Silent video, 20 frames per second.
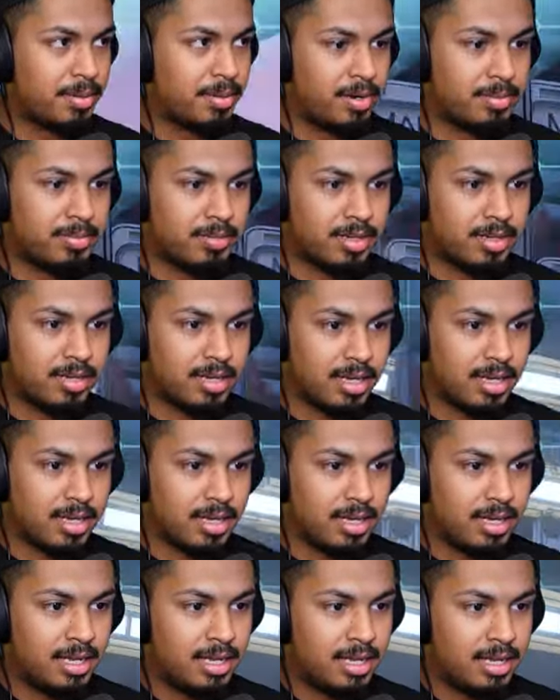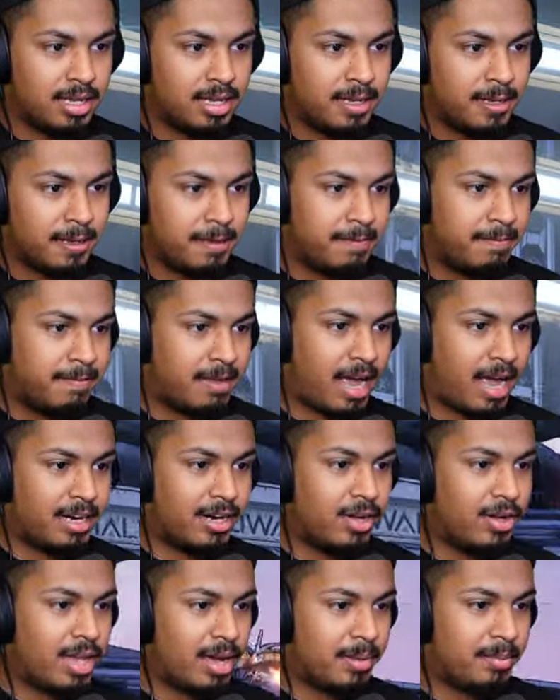purple? Okay. I
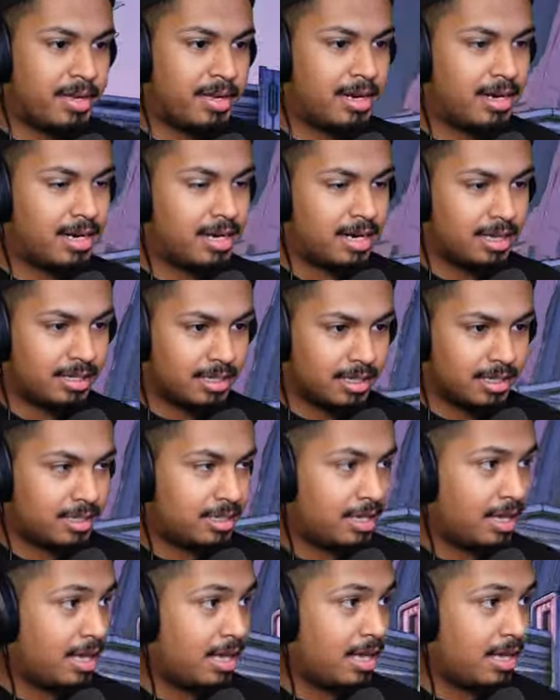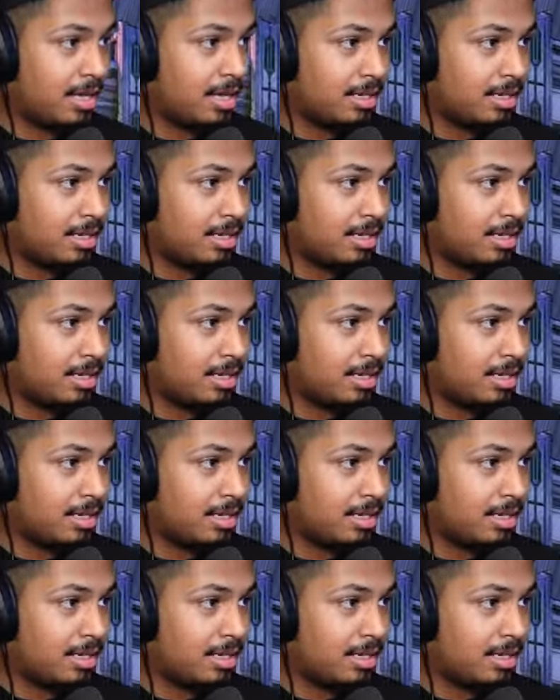know y'all be hearing that little ding.